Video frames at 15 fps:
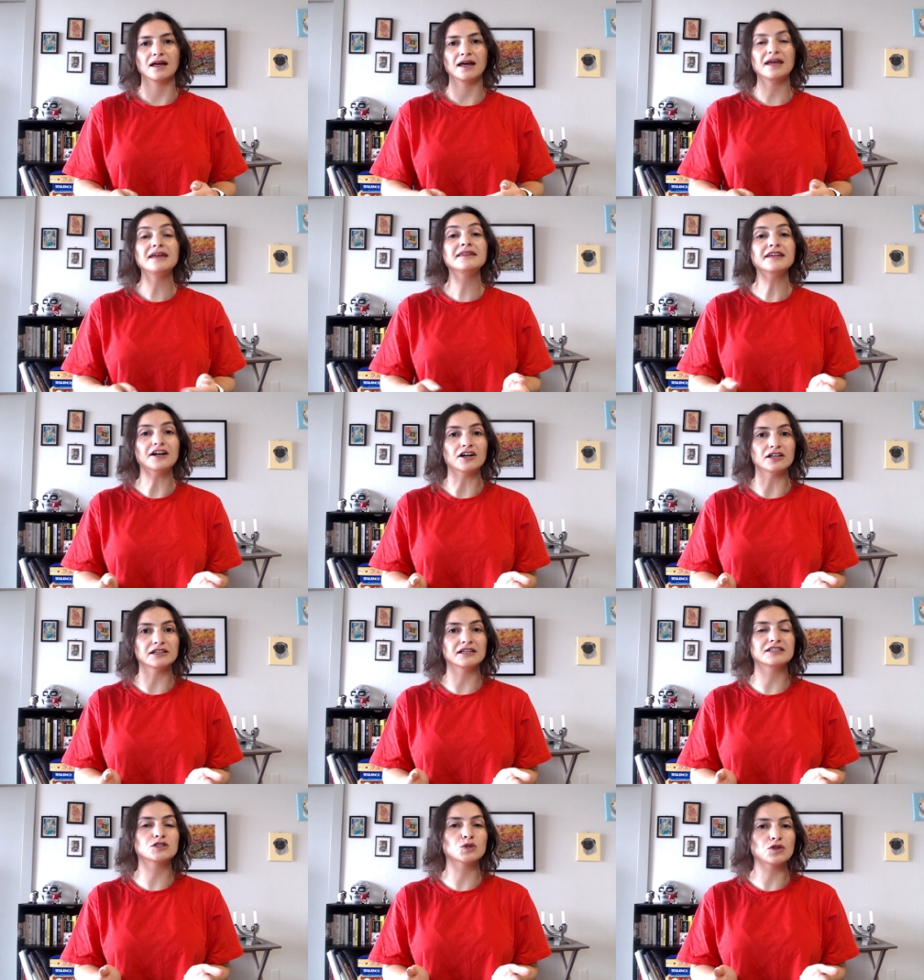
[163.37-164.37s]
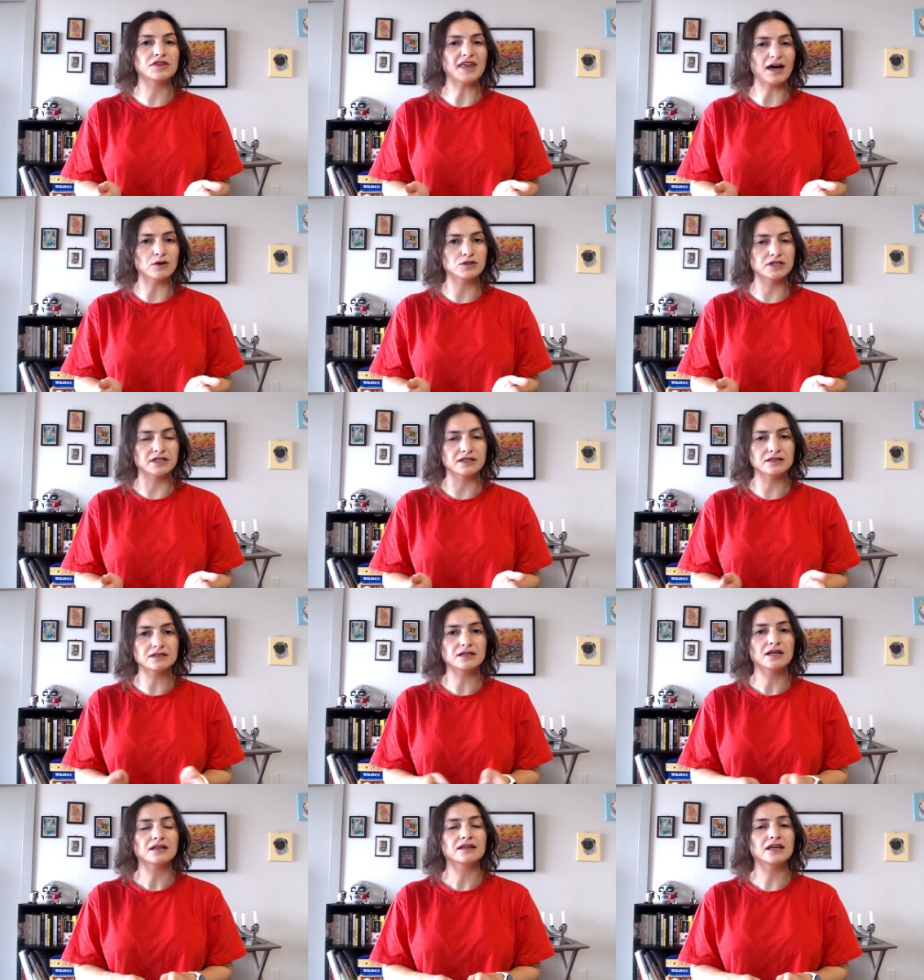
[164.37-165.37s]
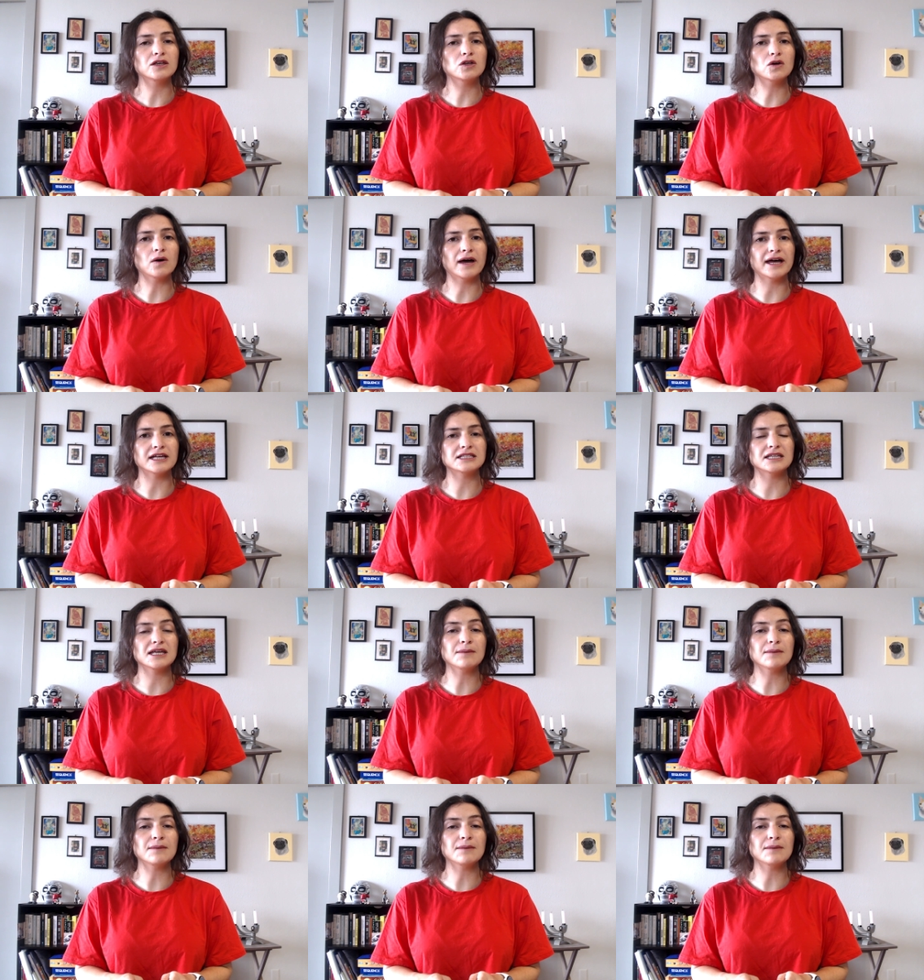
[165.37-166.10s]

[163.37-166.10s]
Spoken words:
In the early 2000s, the U.S.